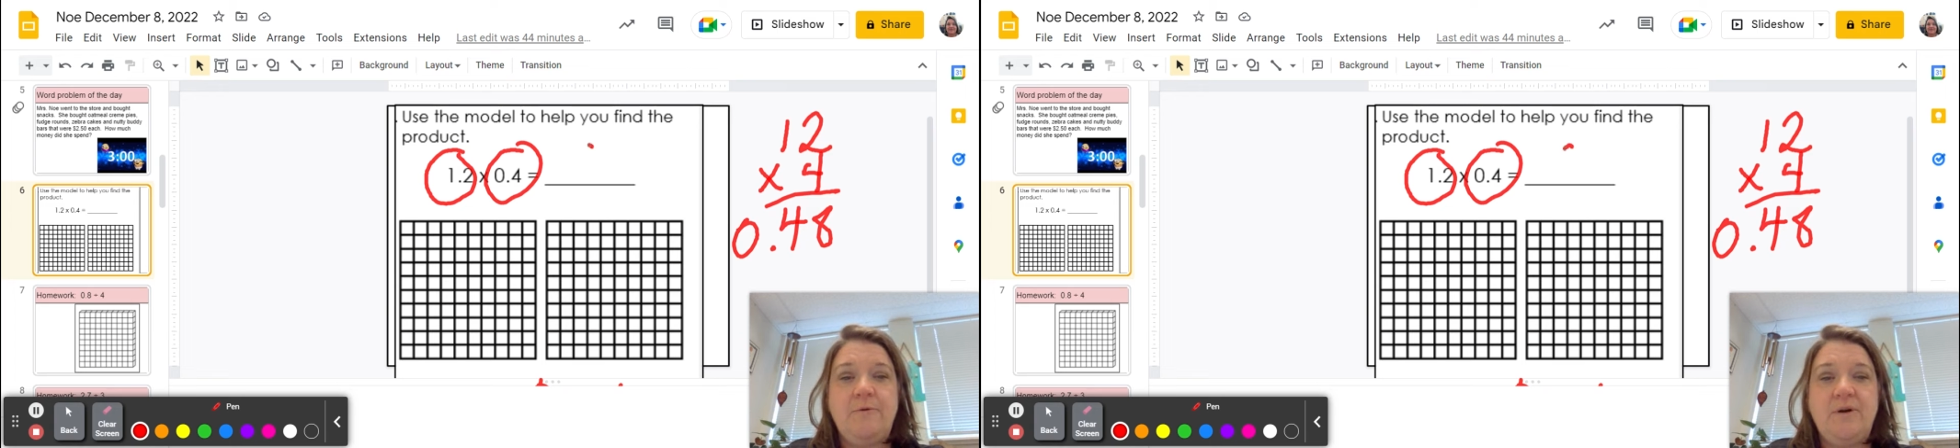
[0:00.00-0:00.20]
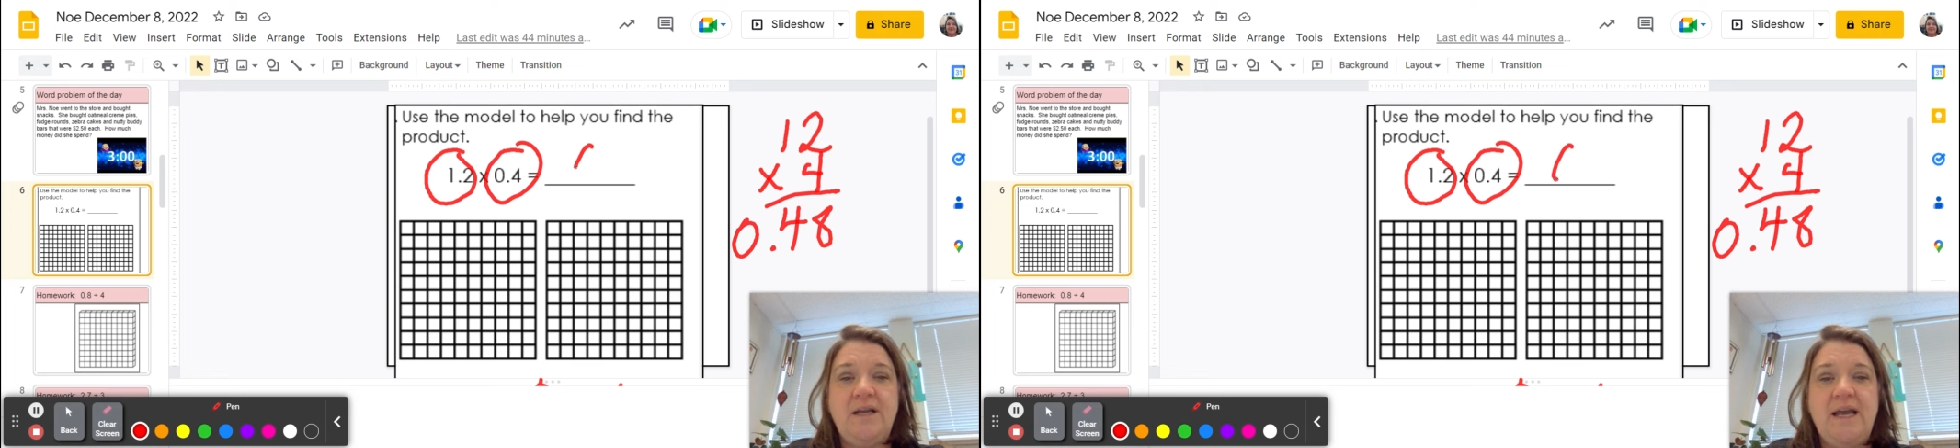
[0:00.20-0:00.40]

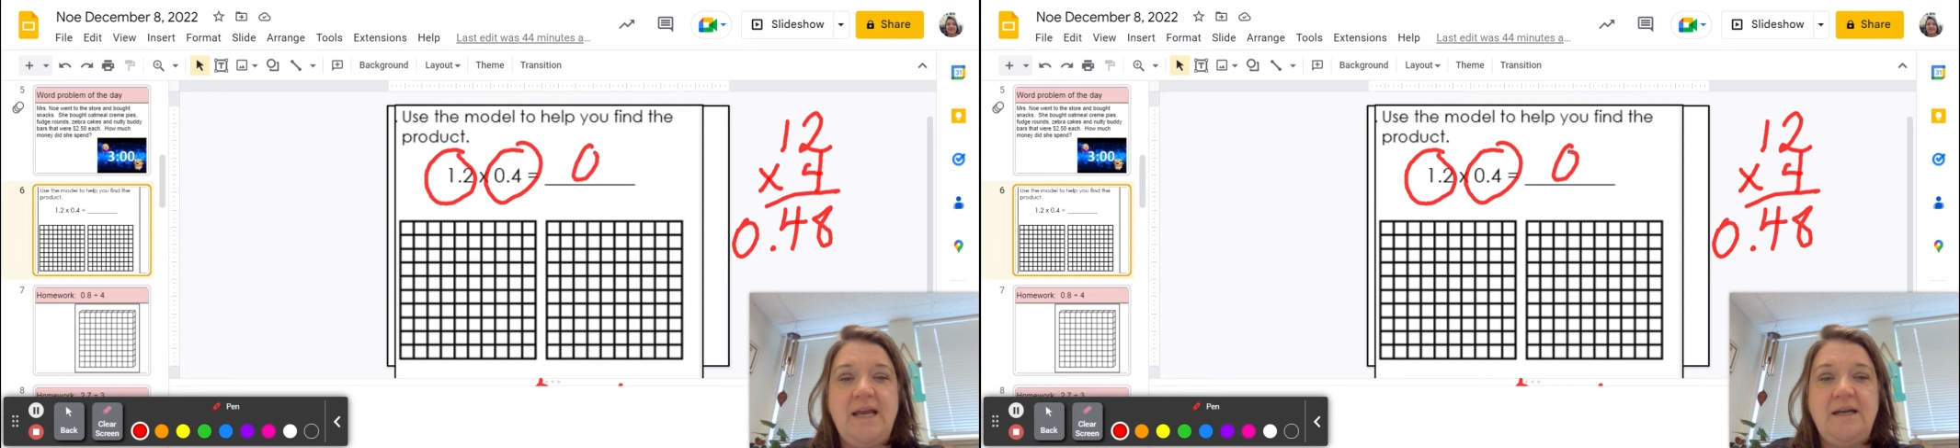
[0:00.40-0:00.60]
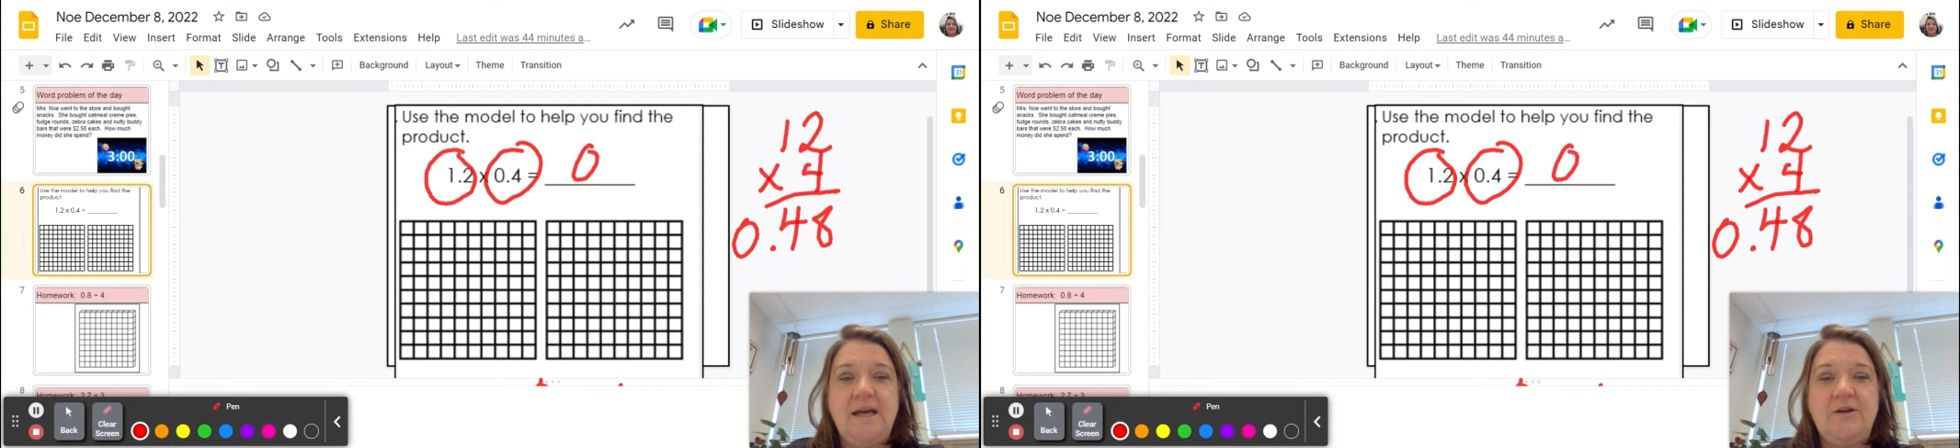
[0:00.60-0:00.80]

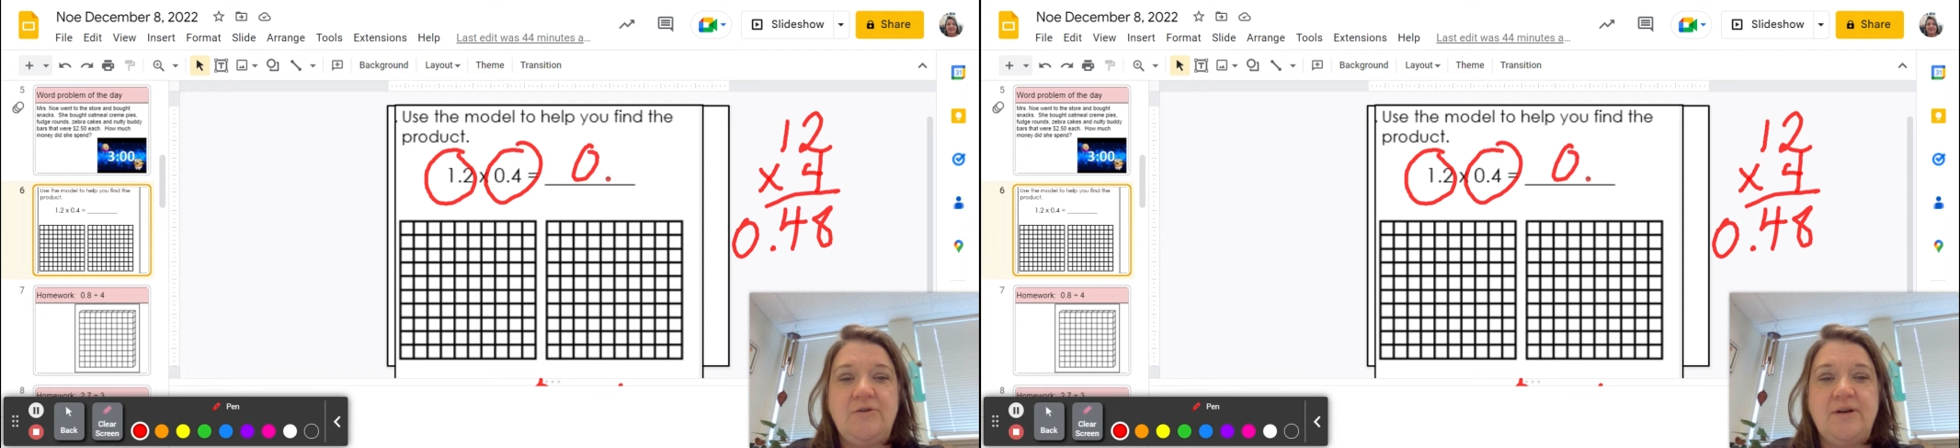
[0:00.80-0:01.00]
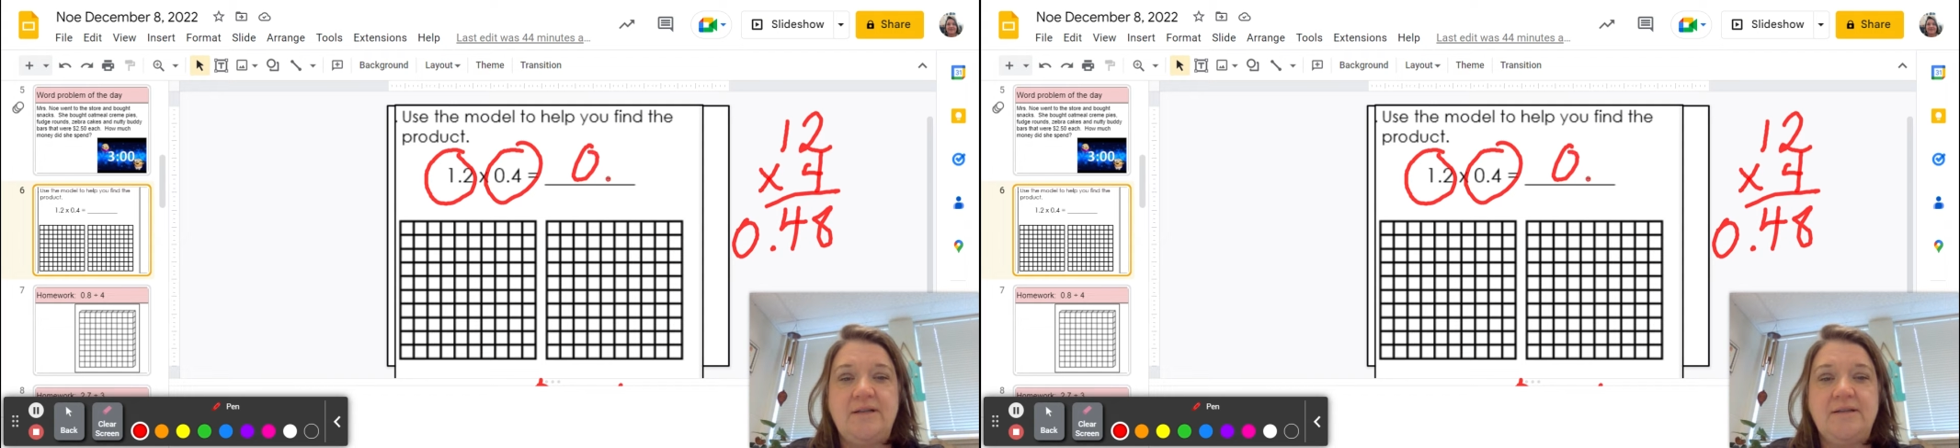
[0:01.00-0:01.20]
48
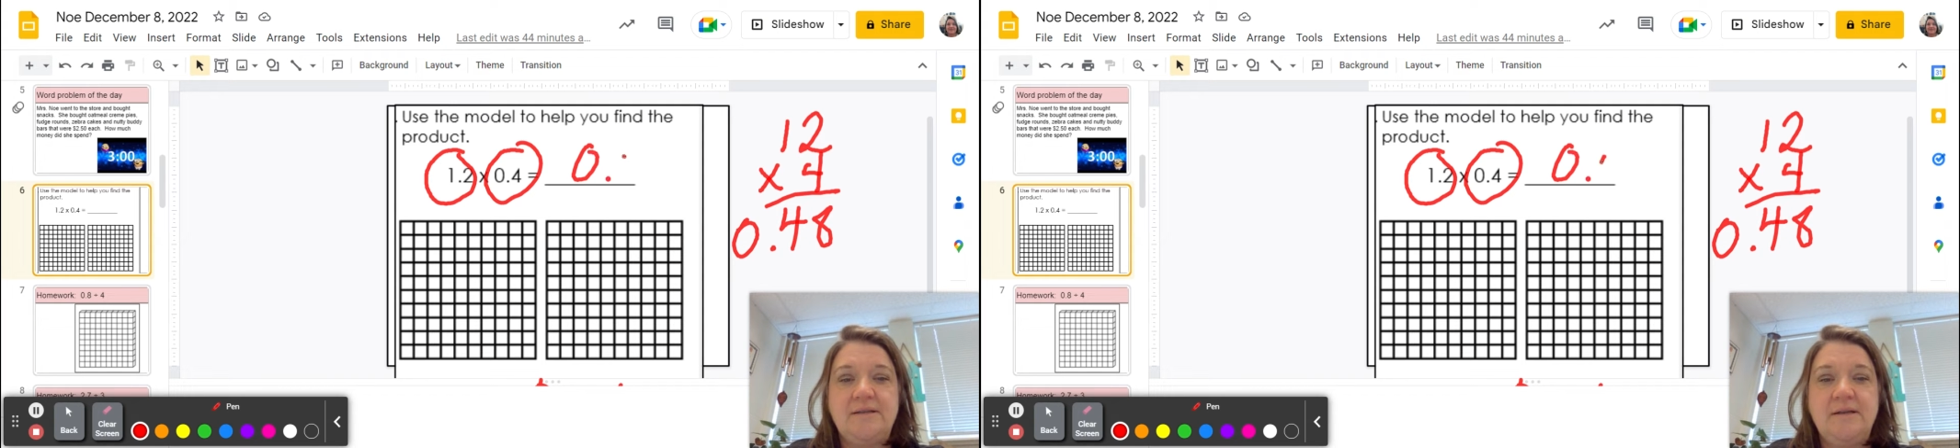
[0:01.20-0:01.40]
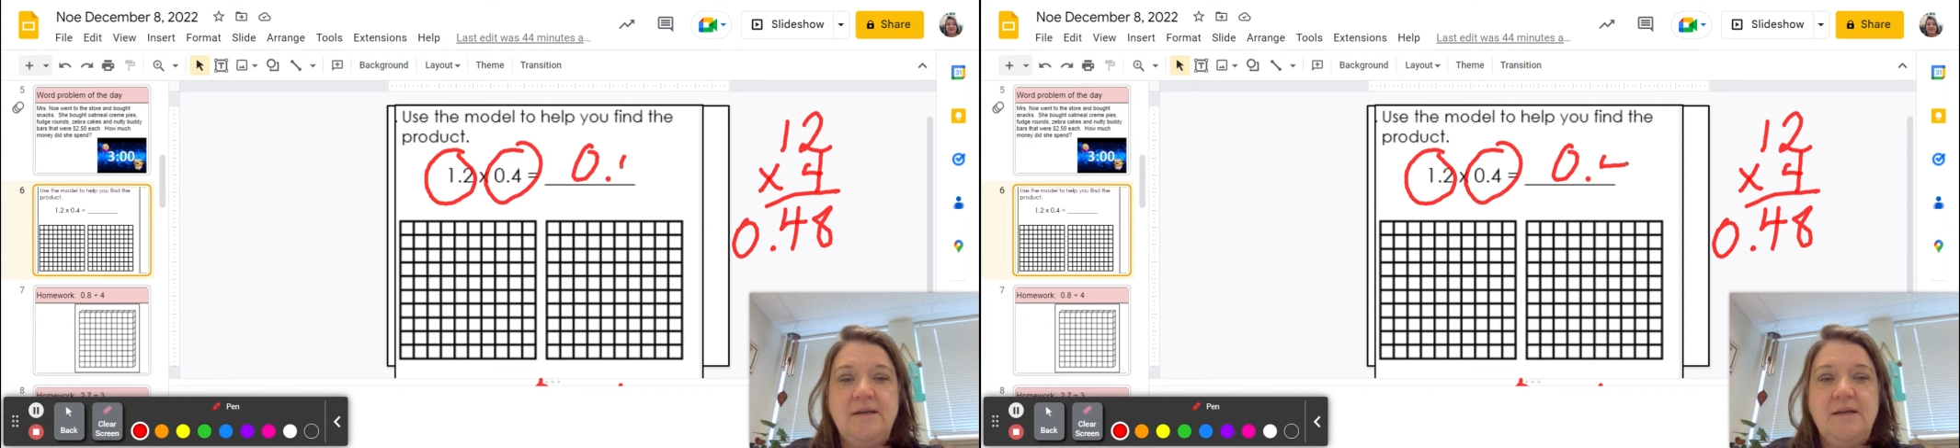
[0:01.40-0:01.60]

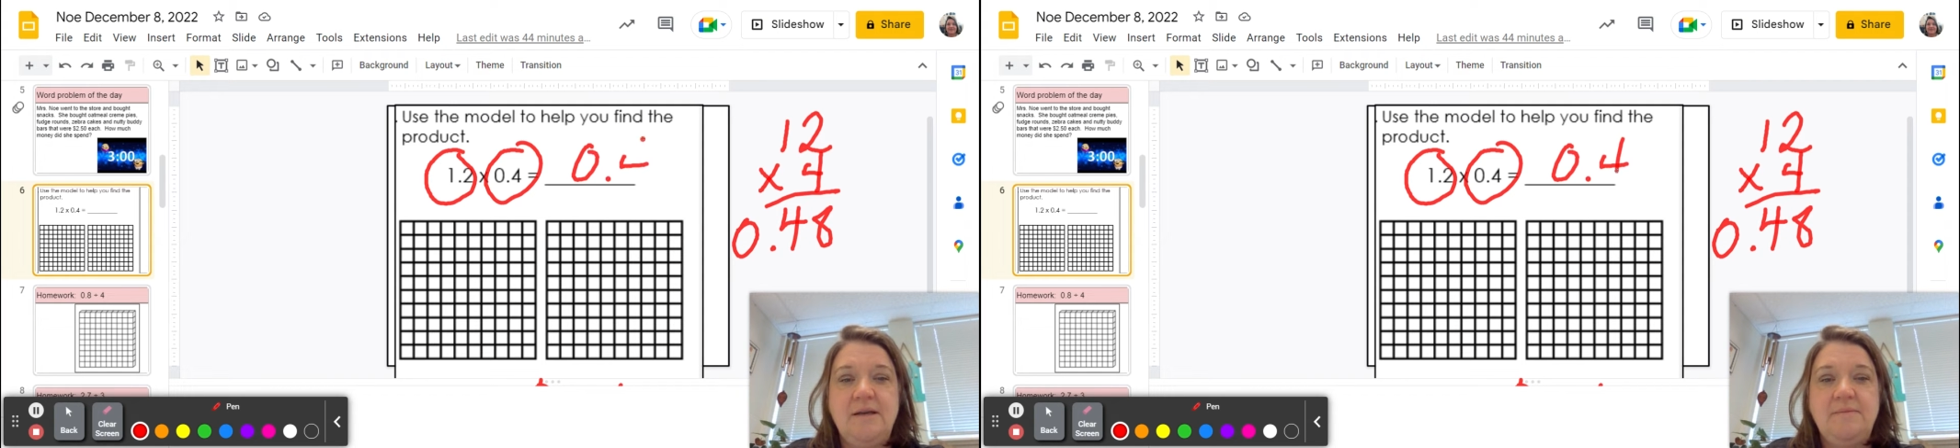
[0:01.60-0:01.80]
hundredths.